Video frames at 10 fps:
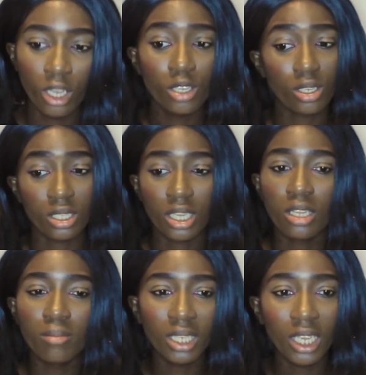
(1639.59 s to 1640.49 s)
So I sent
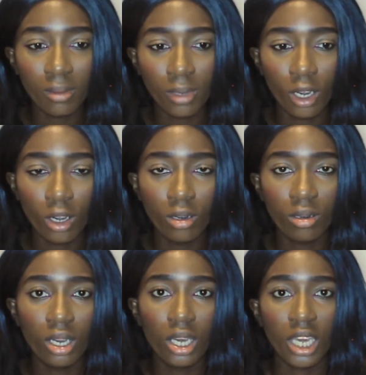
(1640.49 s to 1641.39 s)
them an email
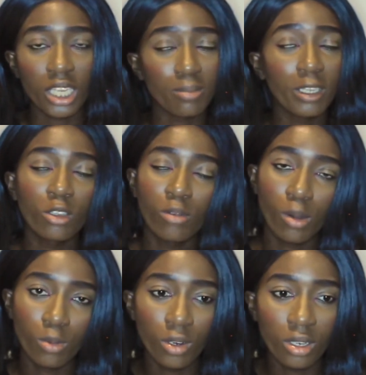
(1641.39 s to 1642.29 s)
explaining who I
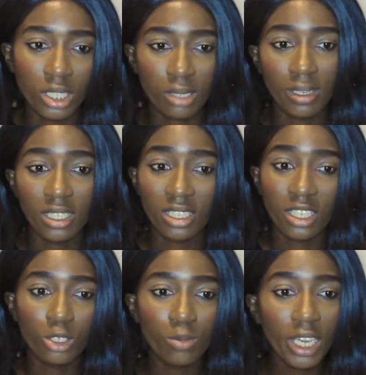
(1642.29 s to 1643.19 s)
was, explaining the
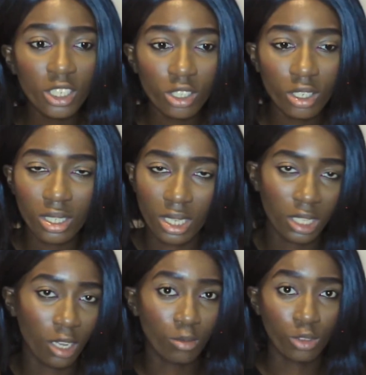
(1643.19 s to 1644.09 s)
situation, saying
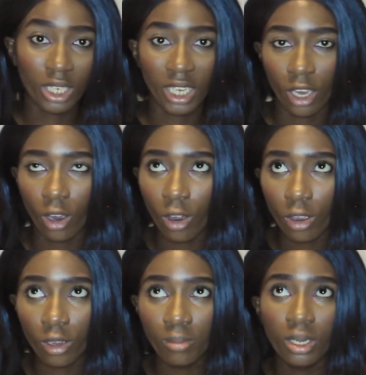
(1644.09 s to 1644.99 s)
how I'm trying to get
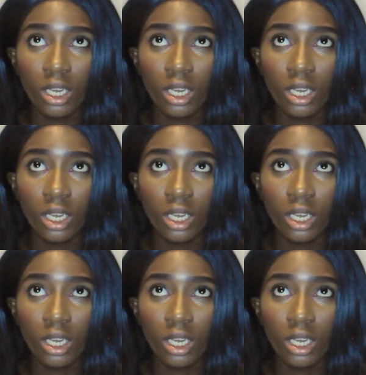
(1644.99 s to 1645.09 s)
home,